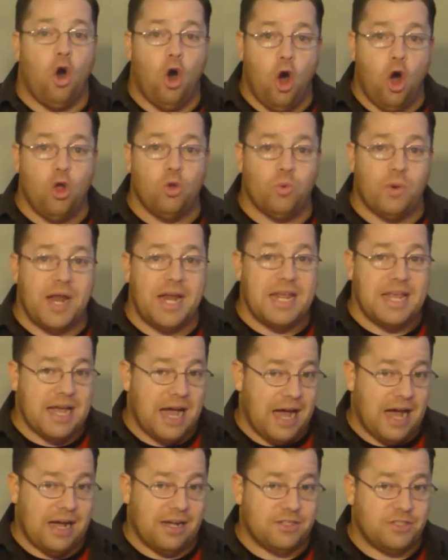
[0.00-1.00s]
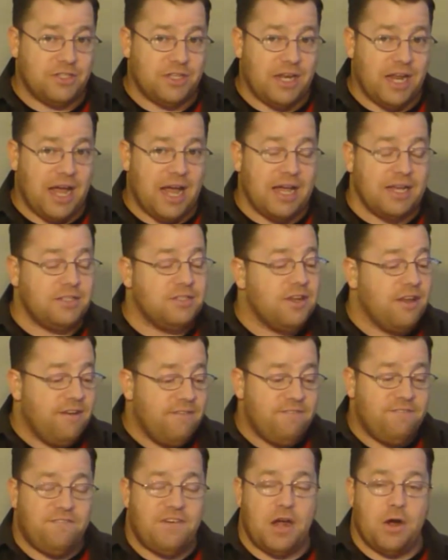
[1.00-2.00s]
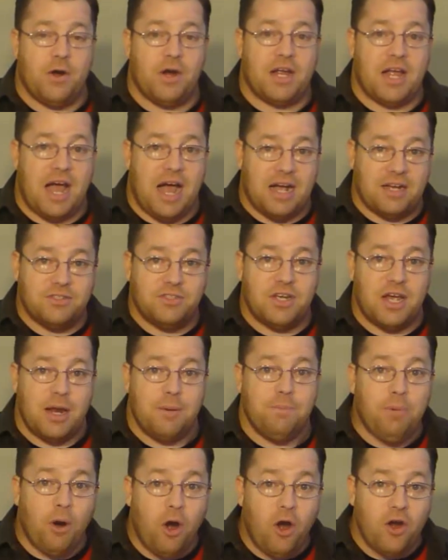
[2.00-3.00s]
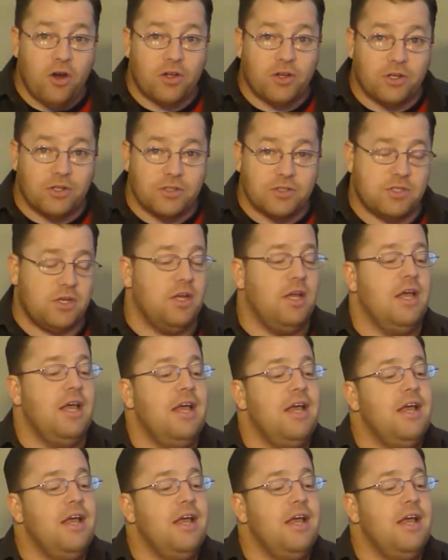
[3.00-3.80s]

already oxidized ferric oxide particles.